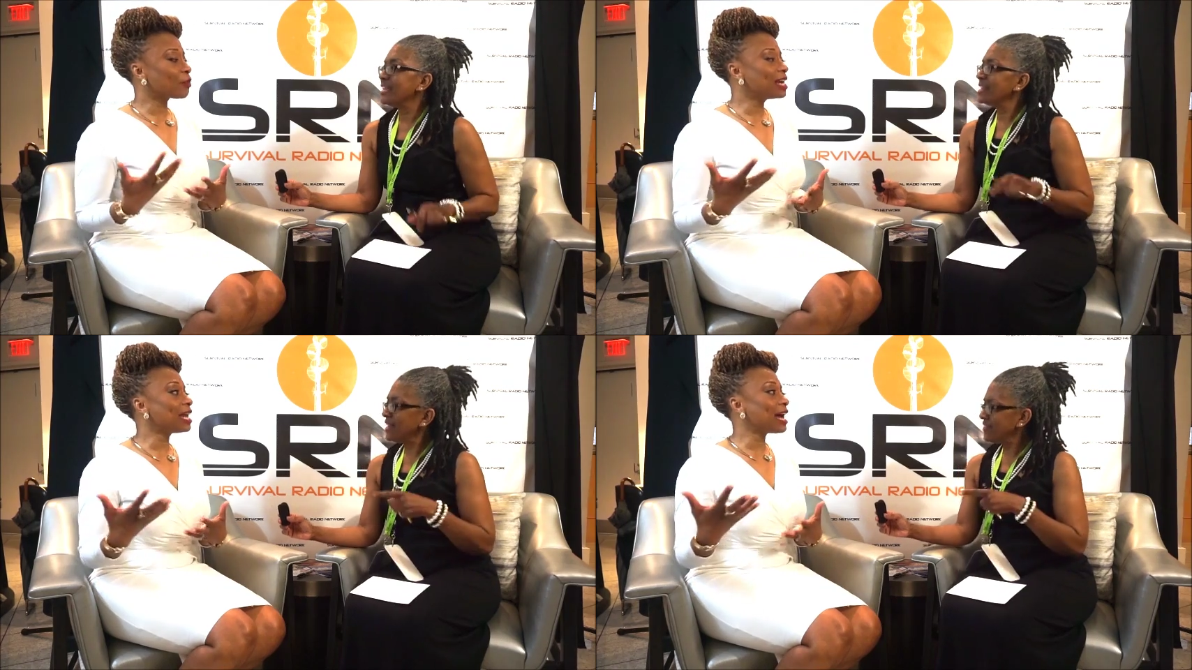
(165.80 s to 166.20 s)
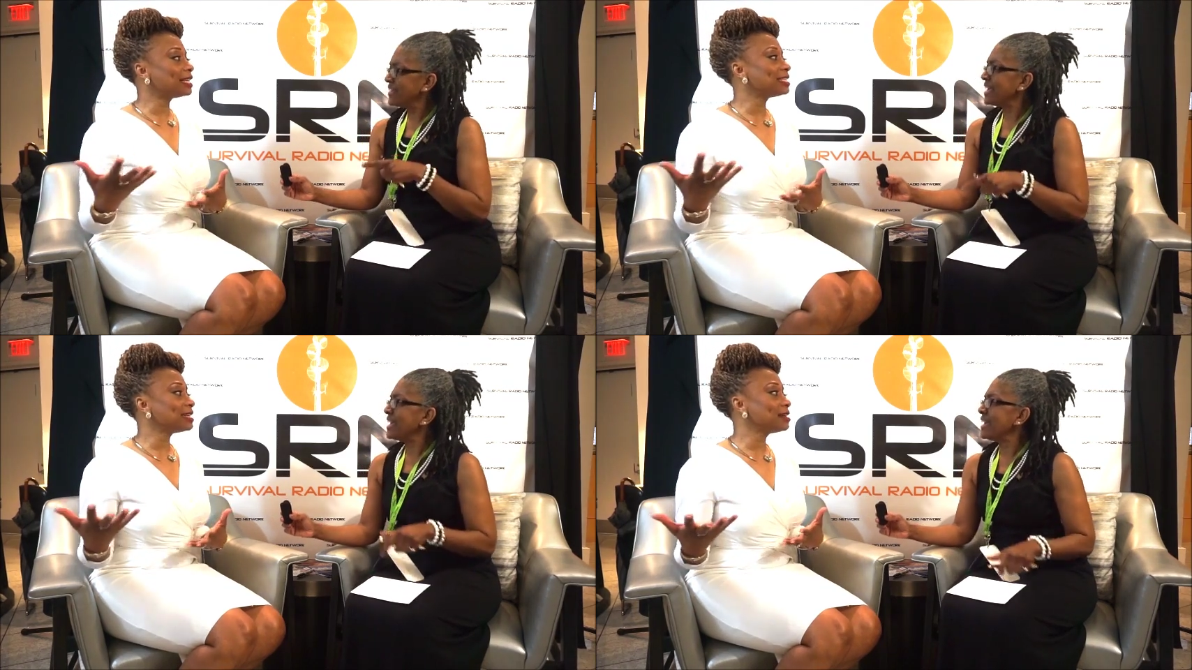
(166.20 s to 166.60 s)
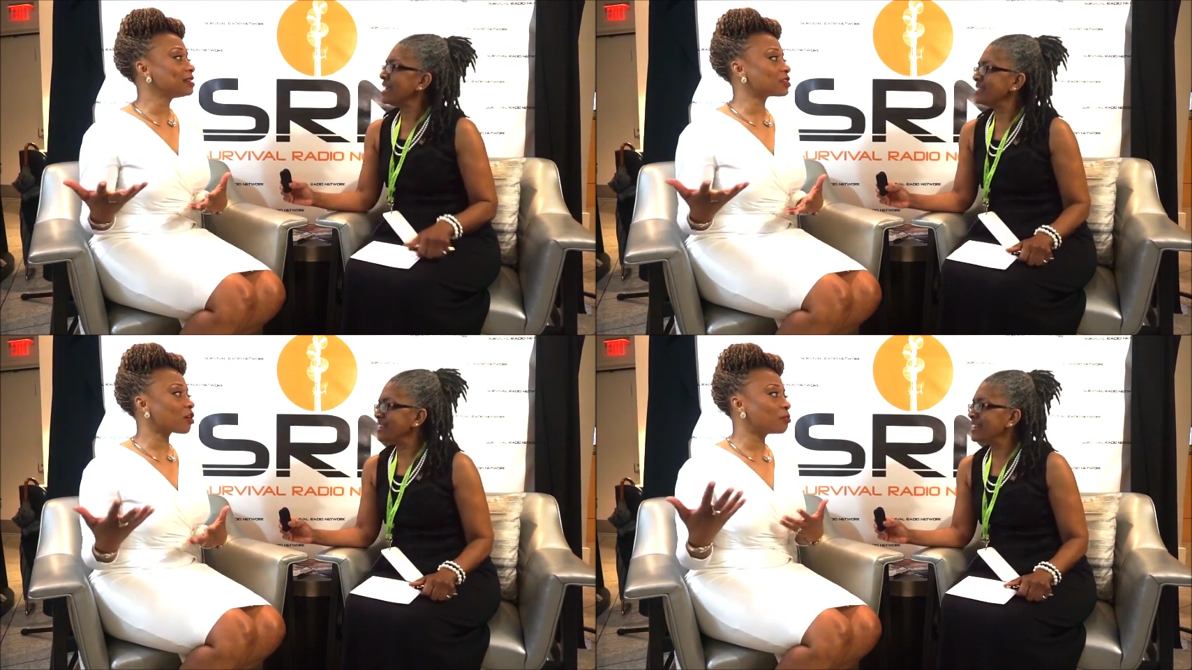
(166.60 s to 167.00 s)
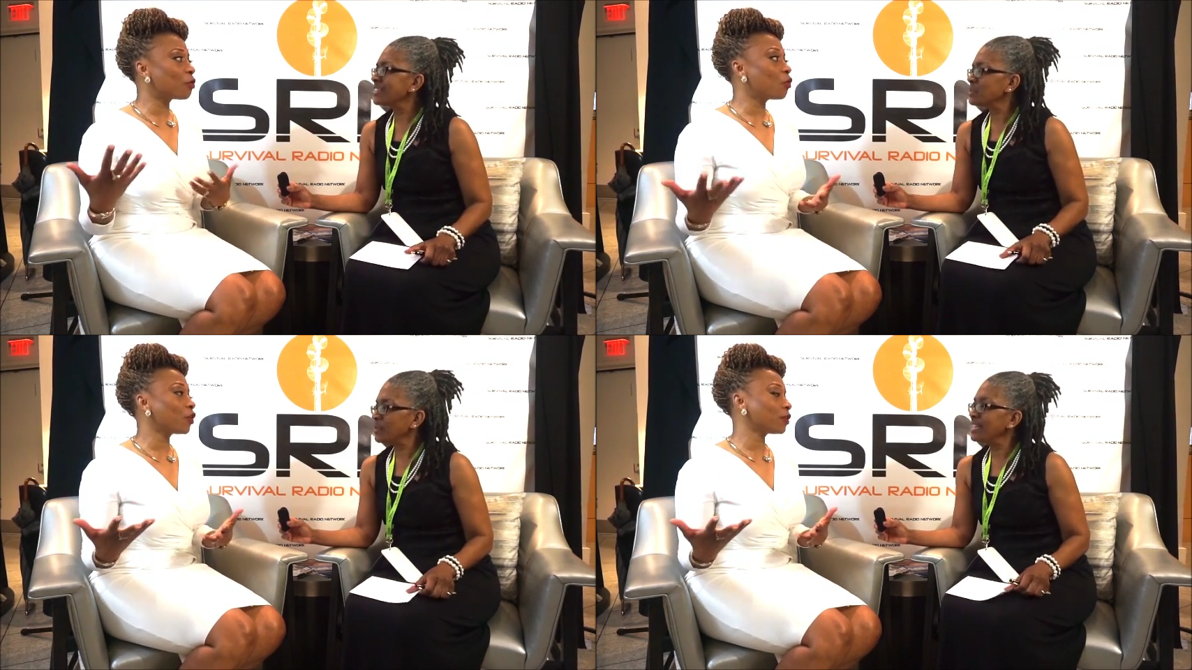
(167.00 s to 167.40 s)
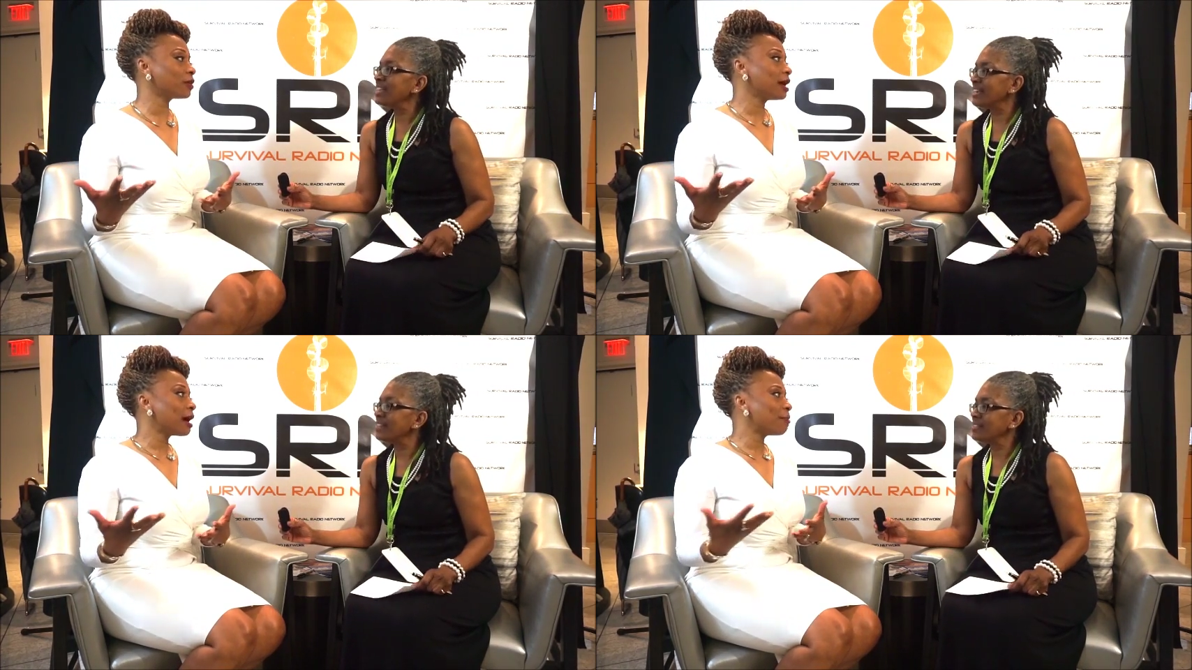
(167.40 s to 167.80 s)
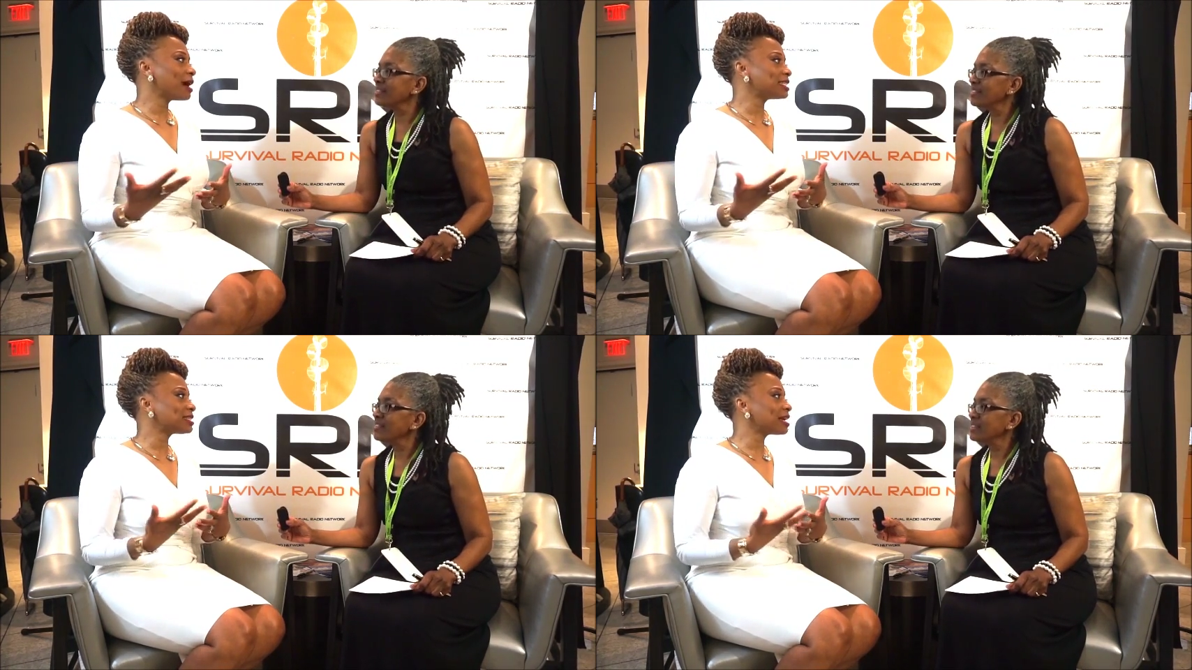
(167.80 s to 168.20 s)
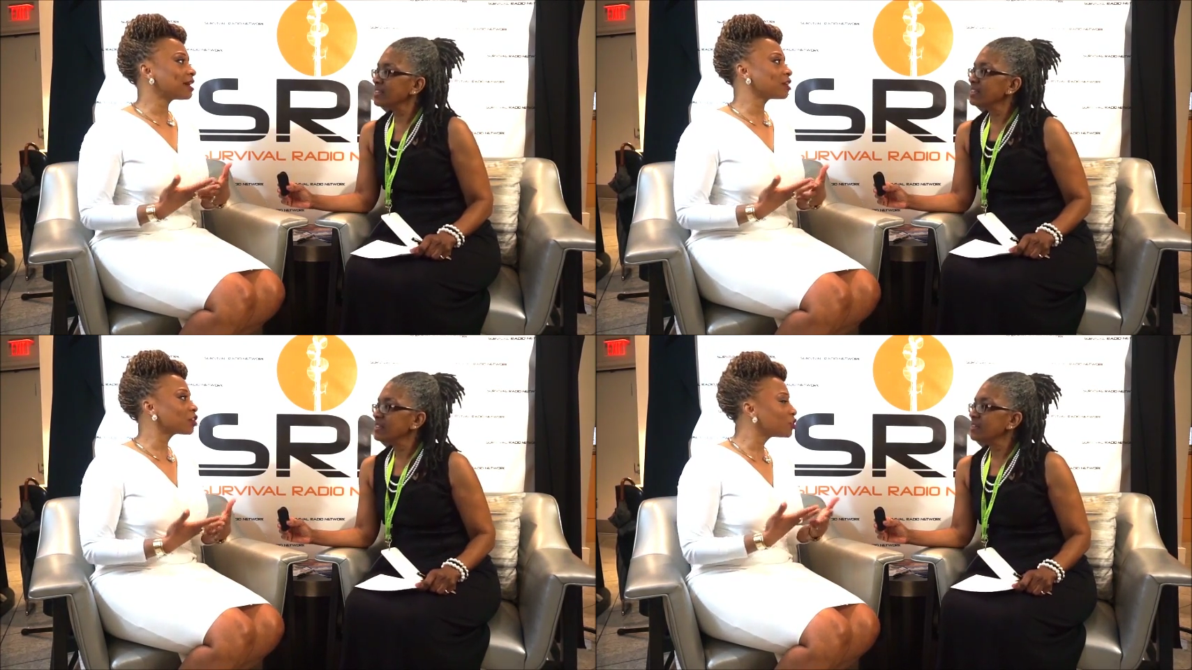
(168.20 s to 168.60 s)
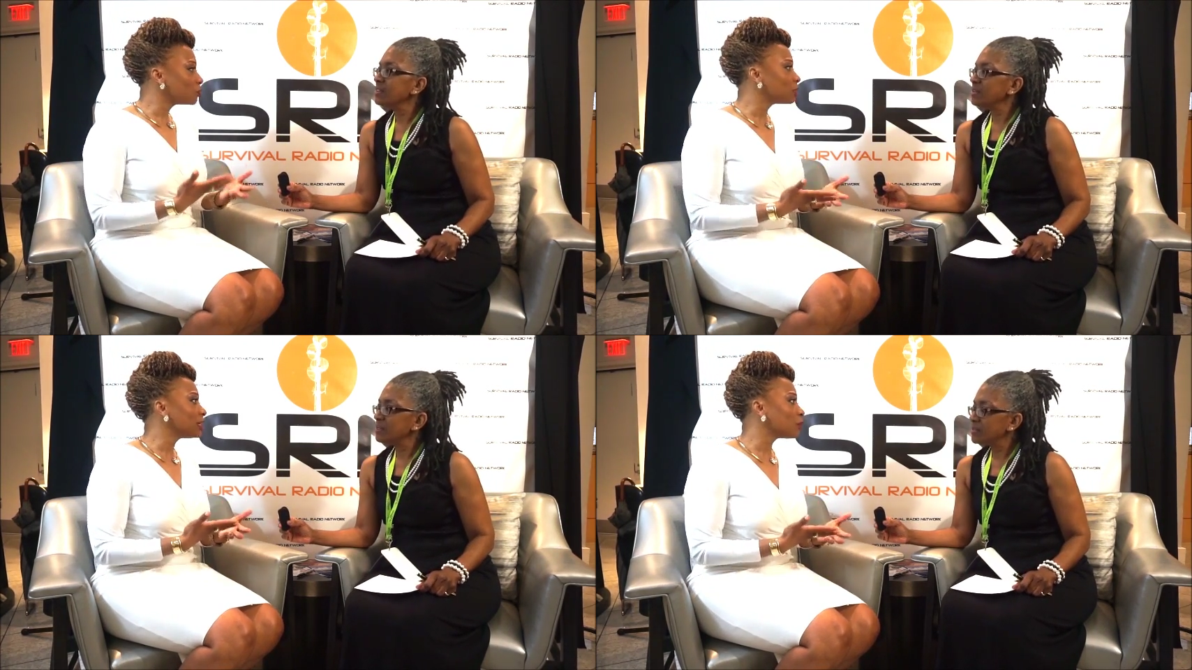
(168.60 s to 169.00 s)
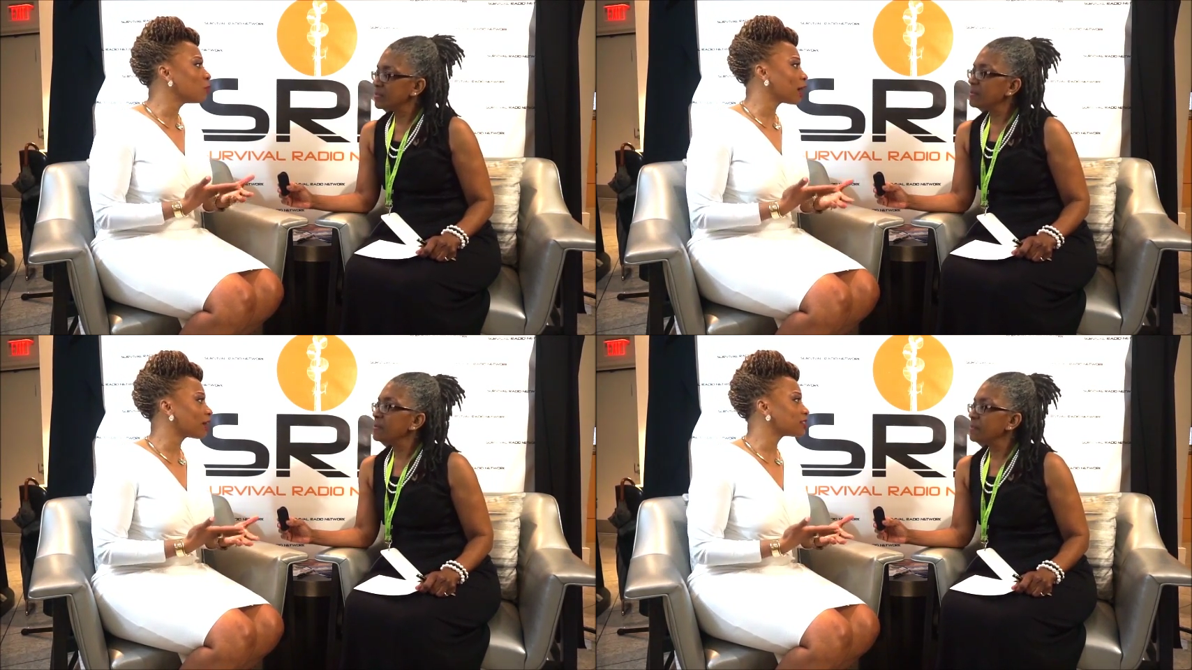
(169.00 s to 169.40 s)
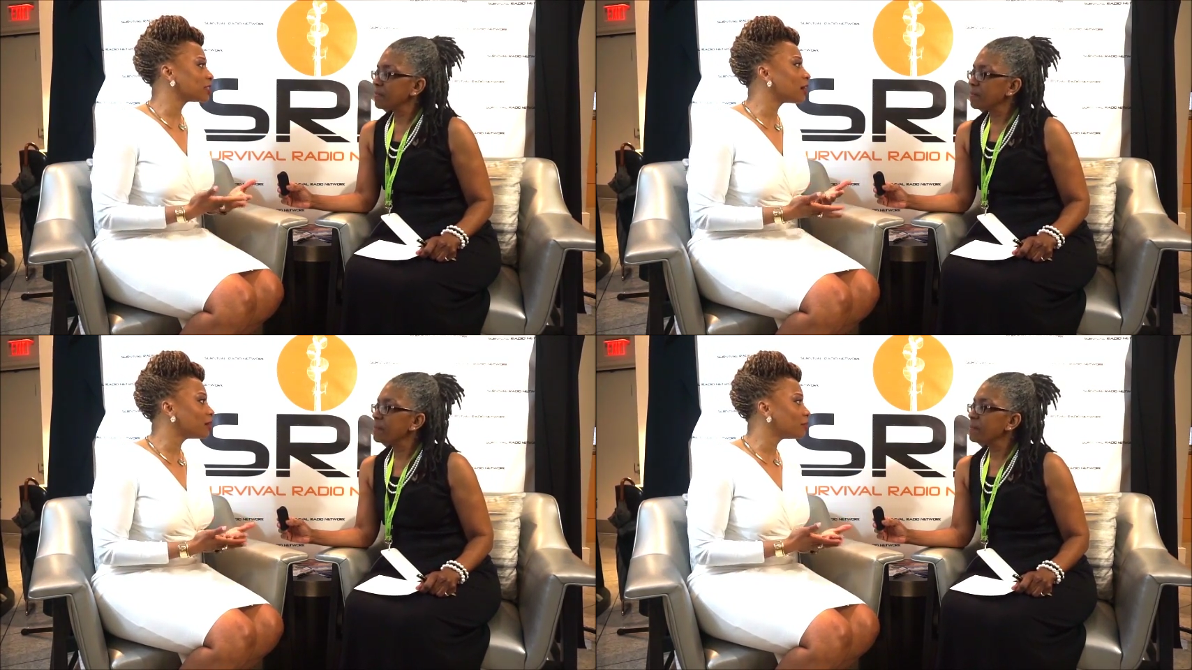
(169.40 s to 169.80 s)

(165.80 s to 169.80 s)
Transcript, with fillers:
Speaker 1: Great ideas are born by staying acutely aware to